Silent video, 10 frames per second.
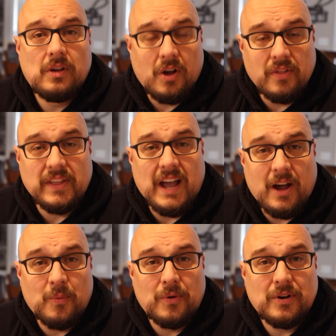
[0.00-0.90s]
on the
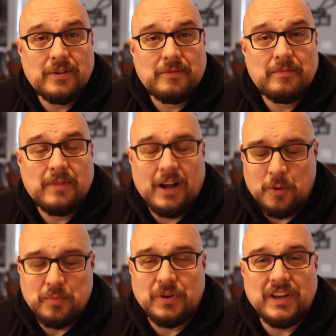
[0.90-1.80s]
outward. I
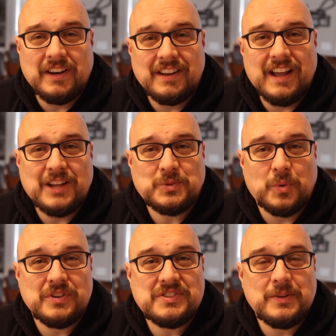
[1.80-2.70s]
hope you'll get into God's
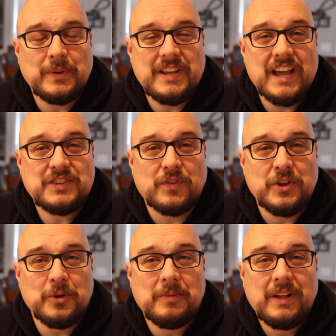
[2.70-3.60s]
word and see what he has for
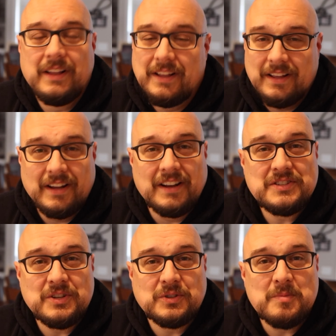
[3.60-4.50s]
you. And
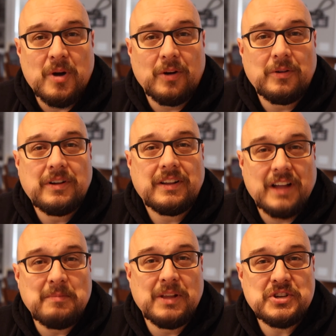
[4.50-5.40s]
until tomorrow,
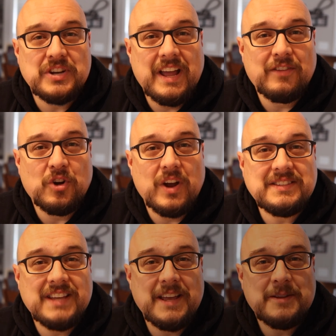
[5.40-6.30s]
God bless you and have a
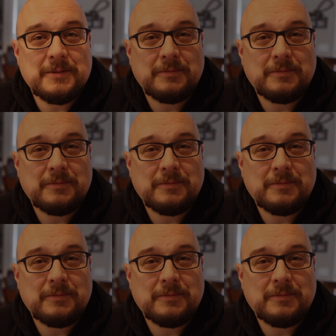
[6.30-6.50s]
great day.